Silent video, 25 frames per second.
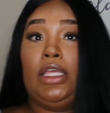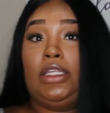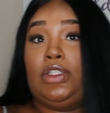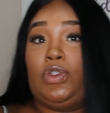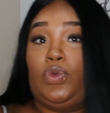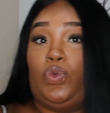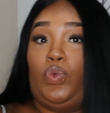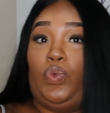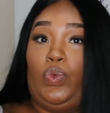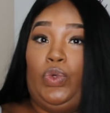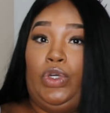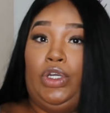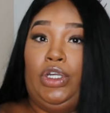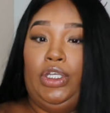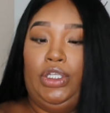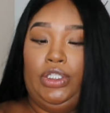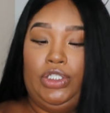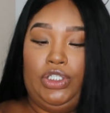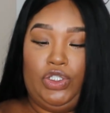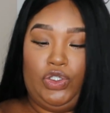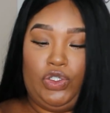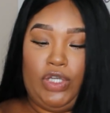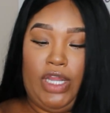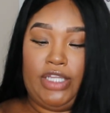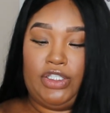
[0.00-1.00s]
It's real
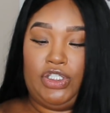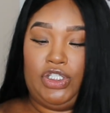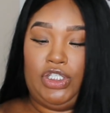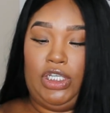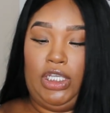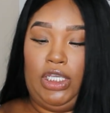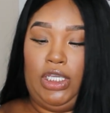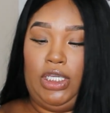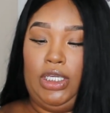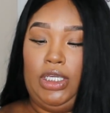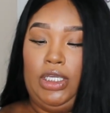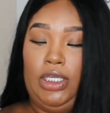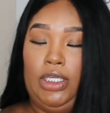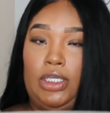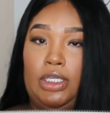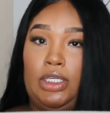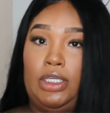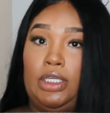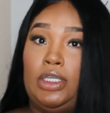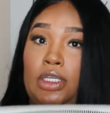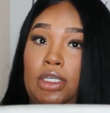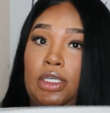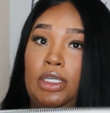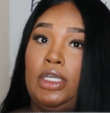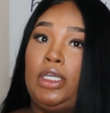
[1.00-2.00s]
stretchy,
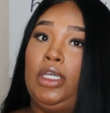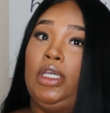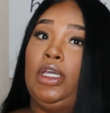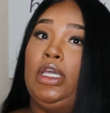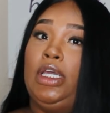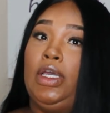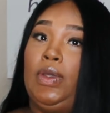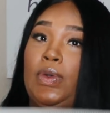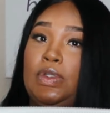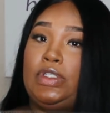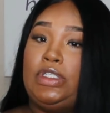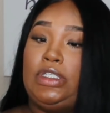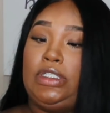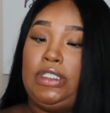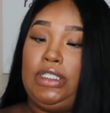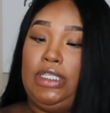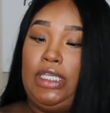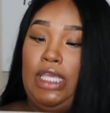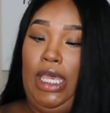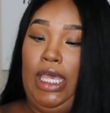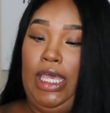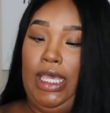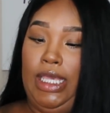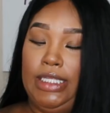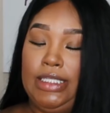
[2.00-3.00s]
which is
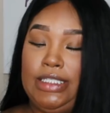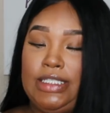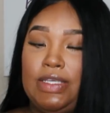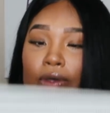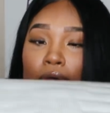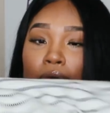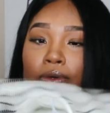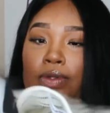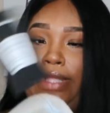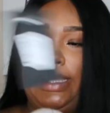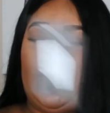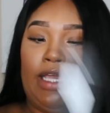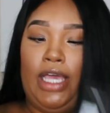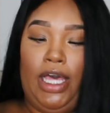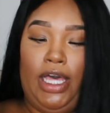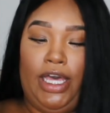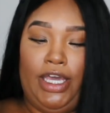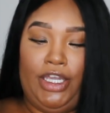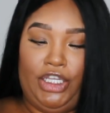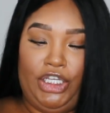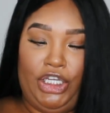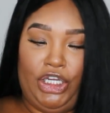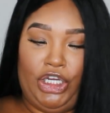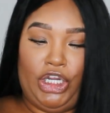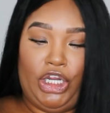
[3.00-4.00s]
good, so it'll like
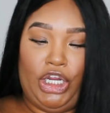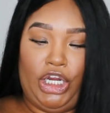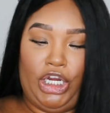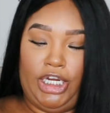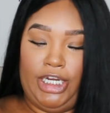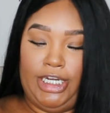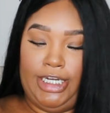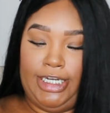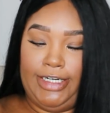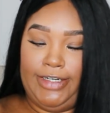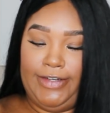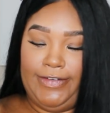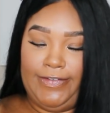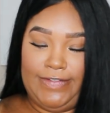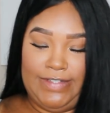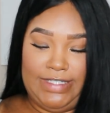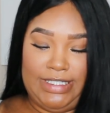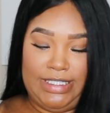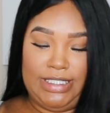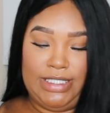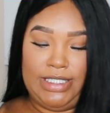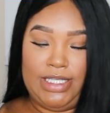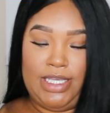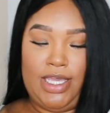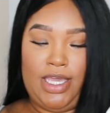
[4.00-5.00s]
hug your
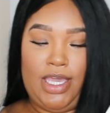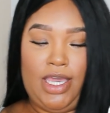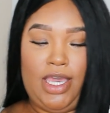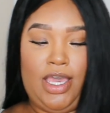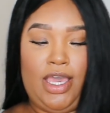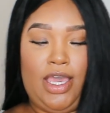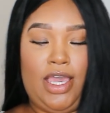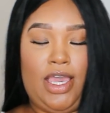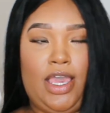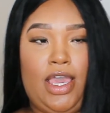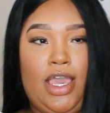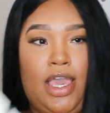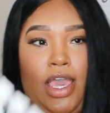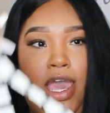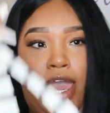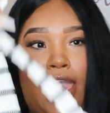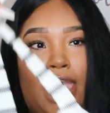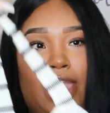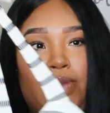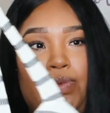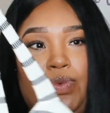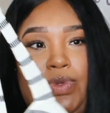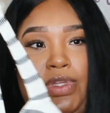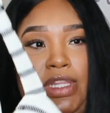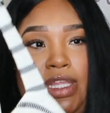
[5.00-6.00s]
curves.
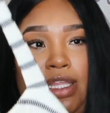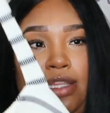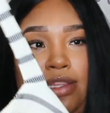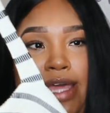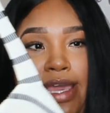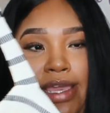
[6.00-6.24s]
I really